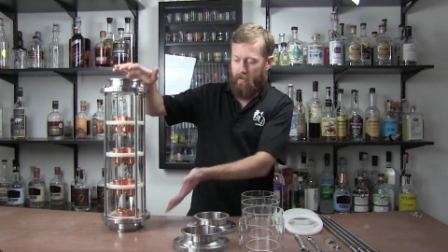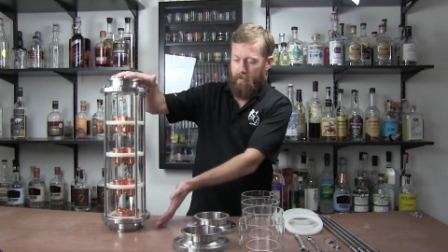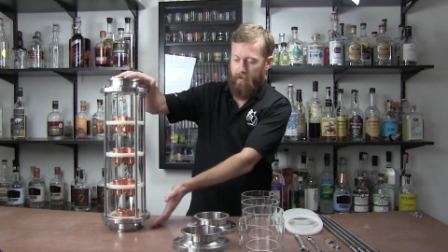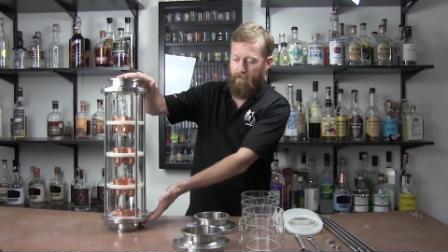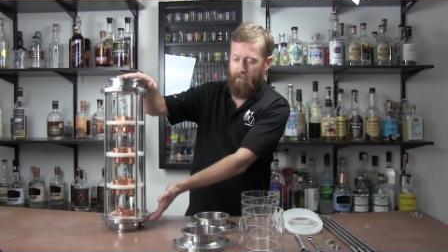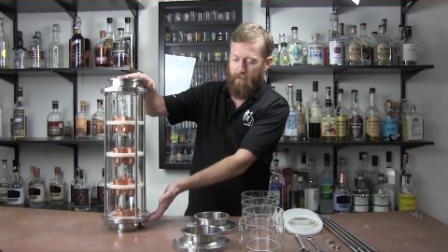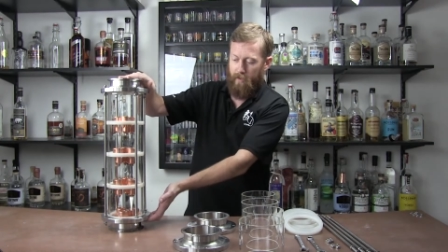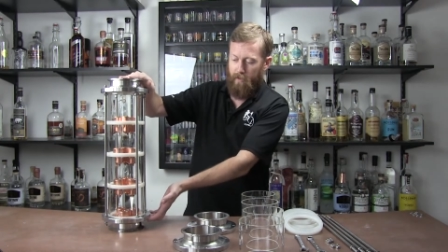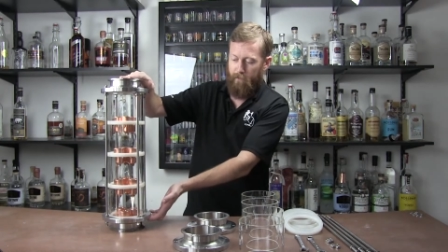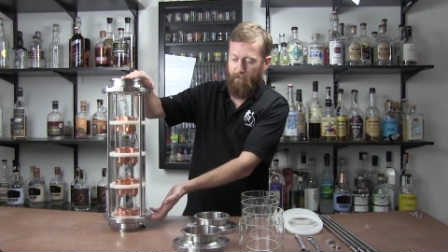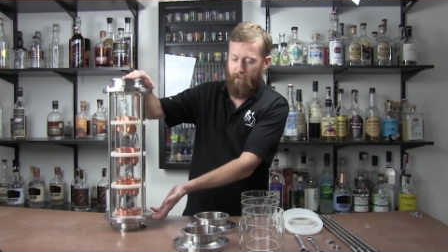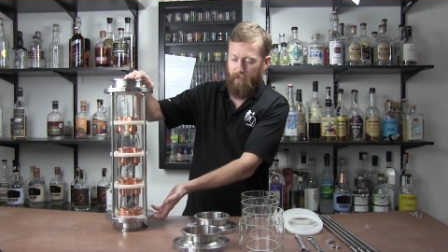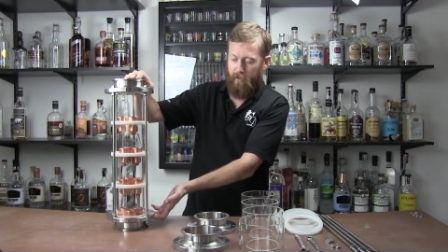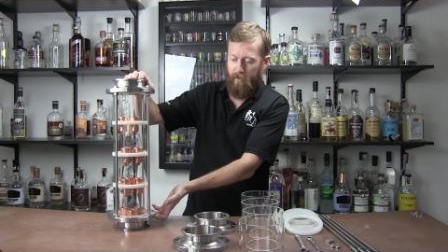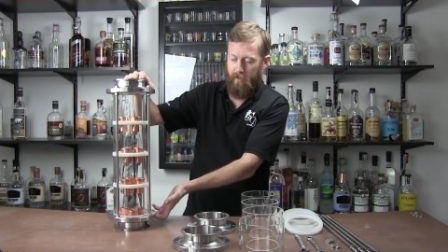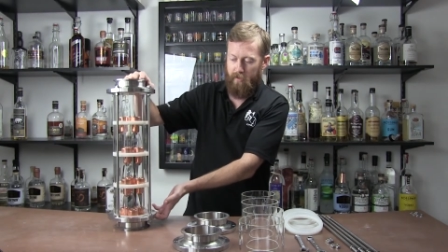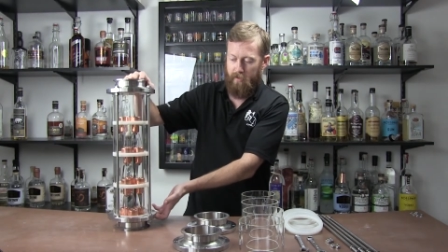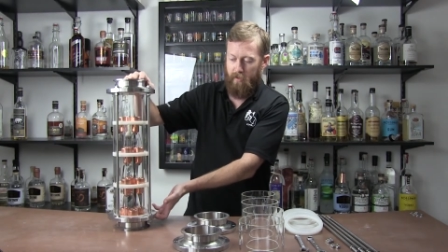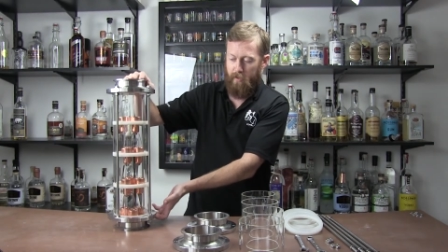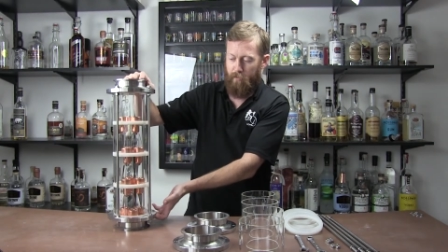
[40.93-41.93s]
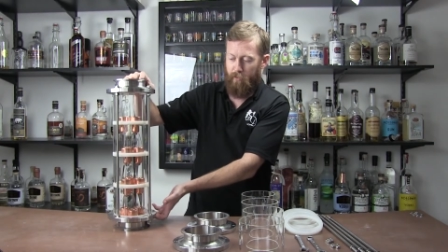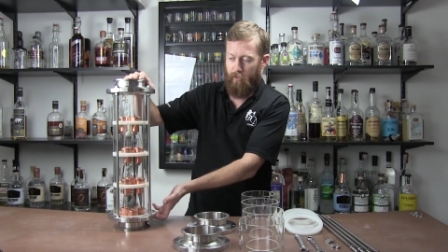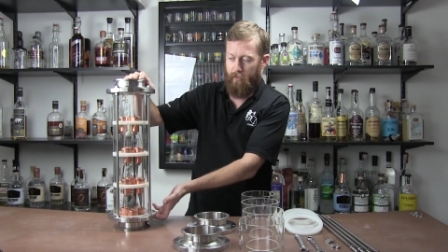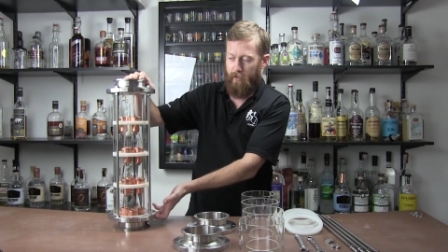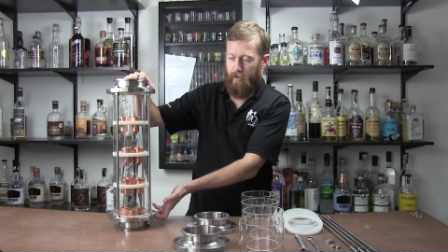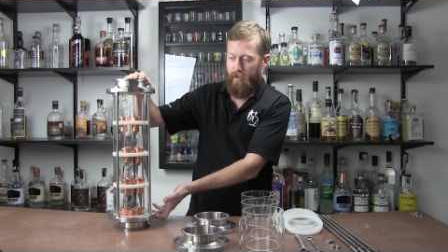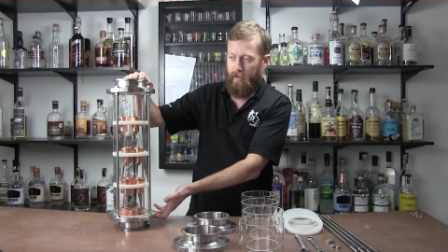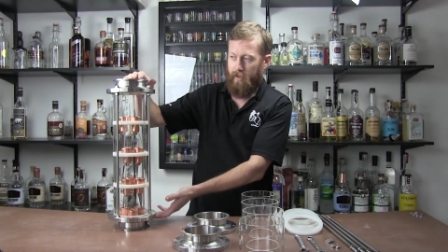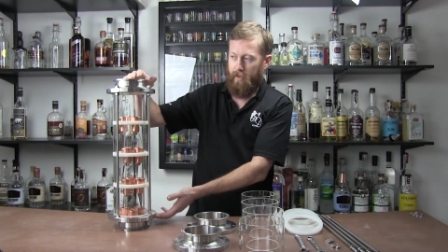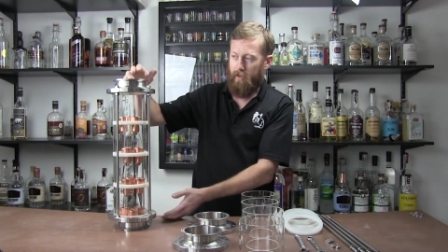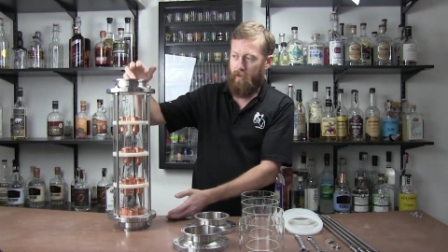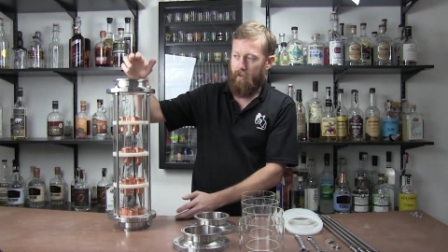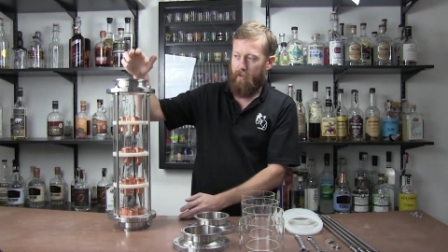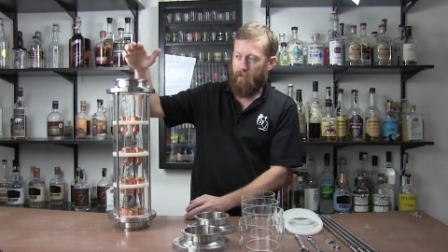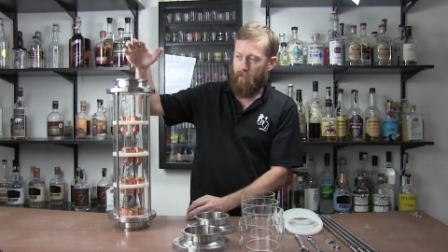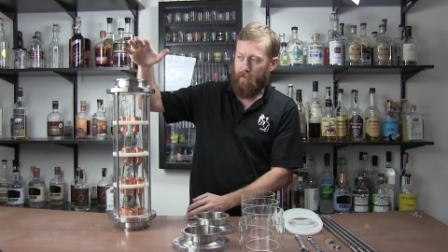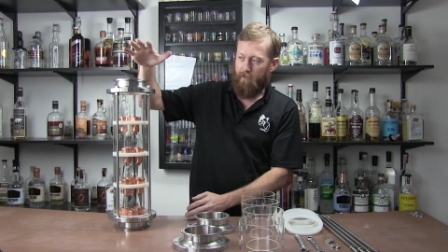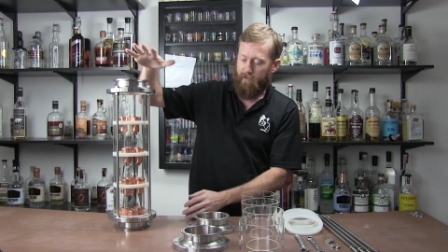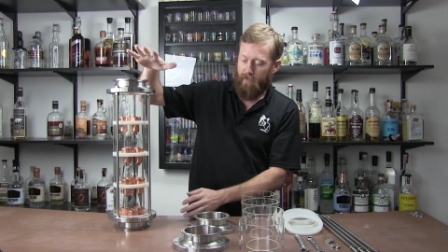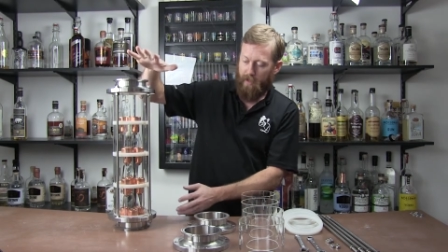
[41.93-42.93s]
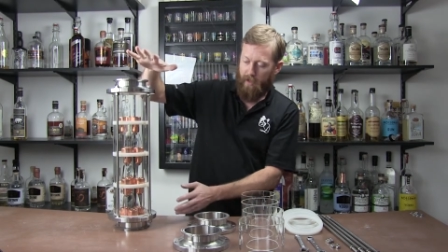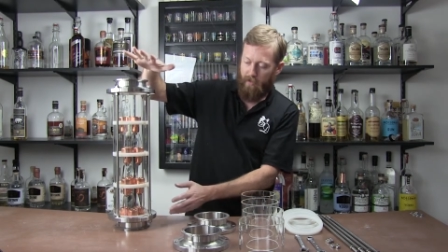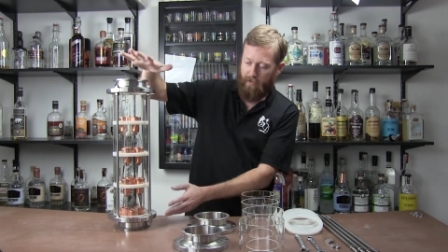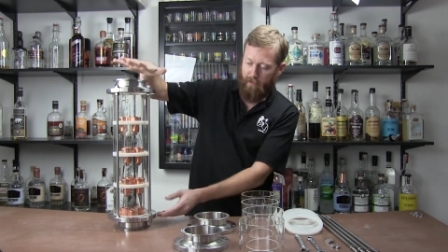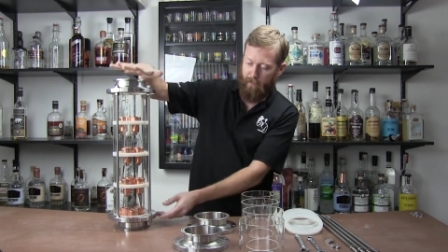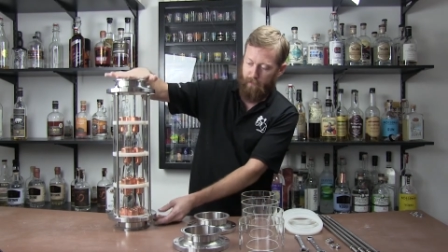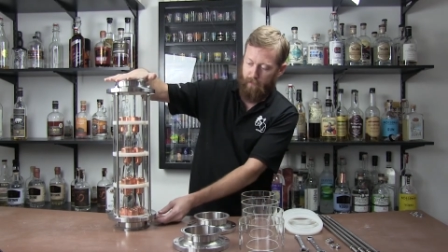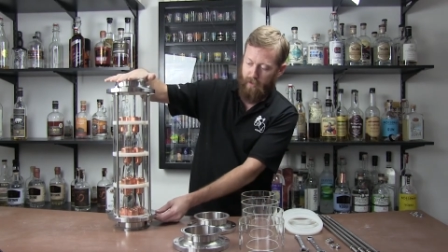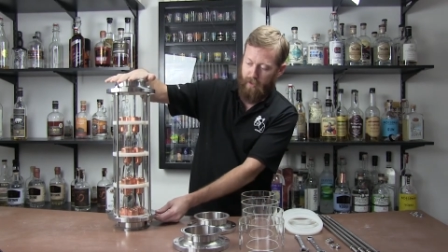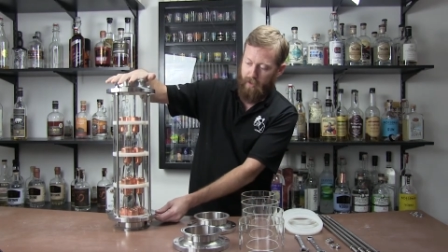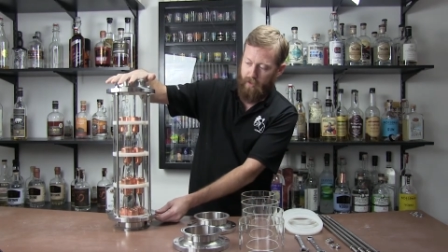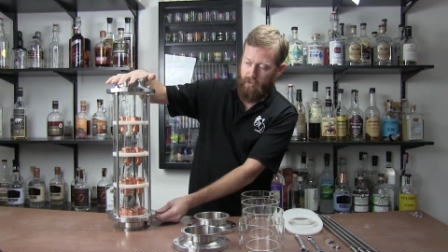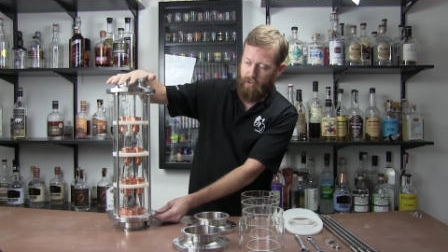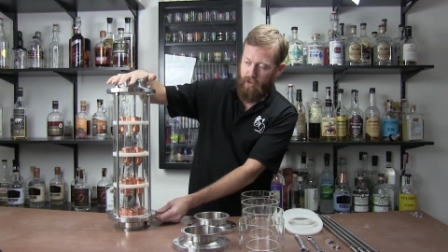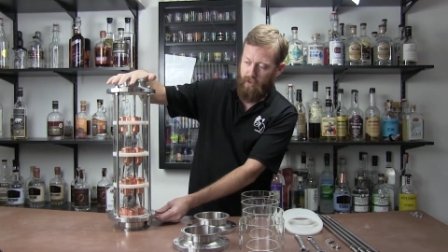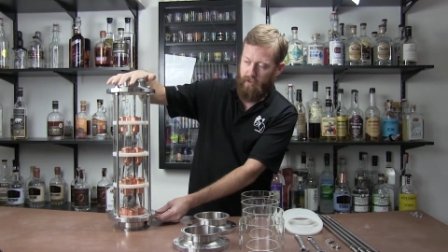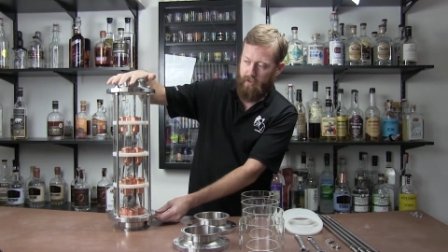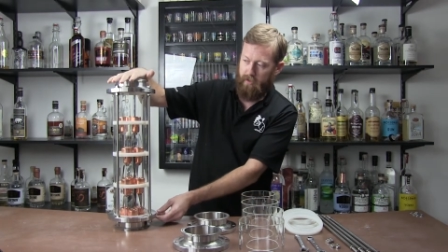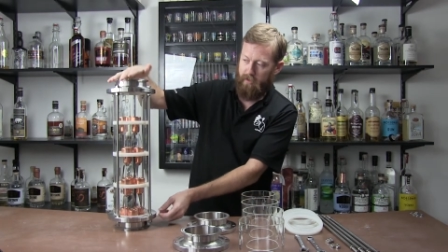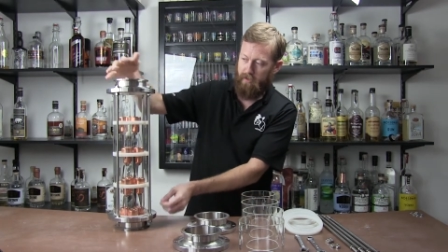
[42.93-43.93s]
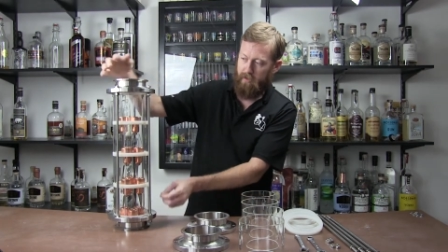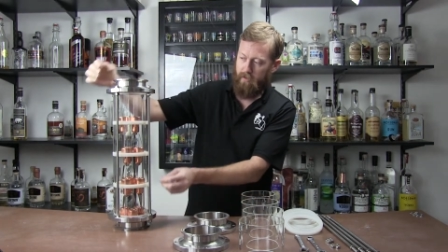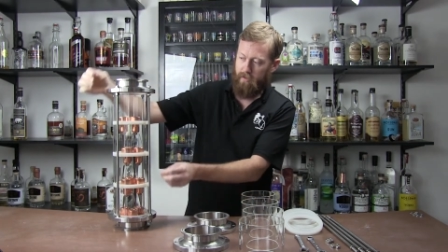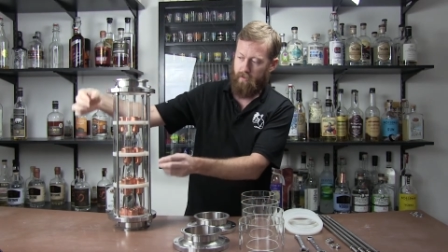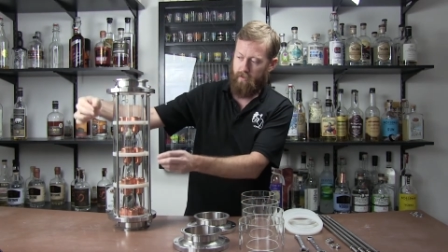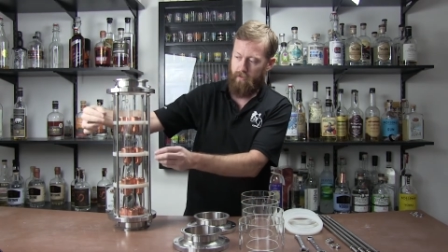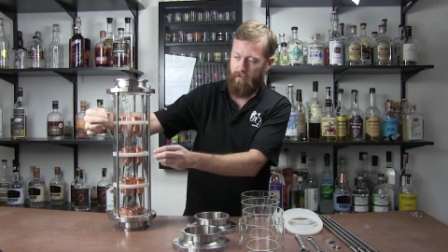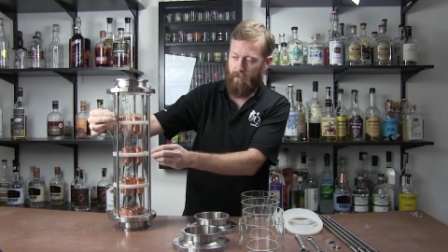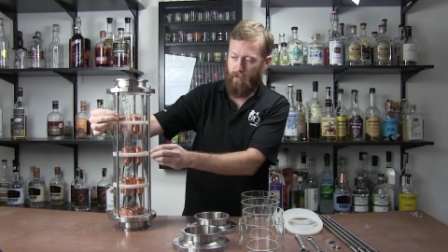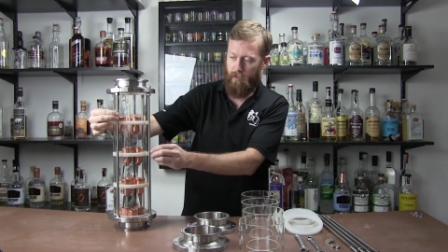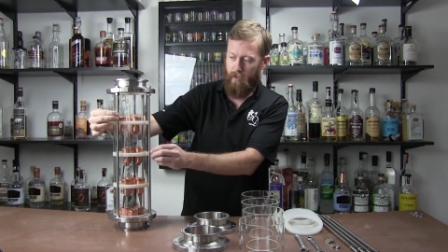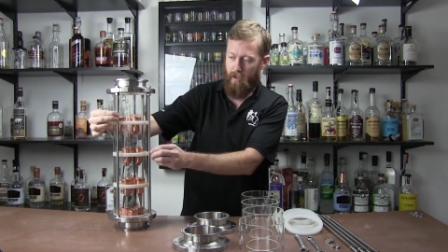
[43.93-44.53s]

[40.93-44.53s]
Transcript: I've got a fully assembled rig here. We've got the flanges, the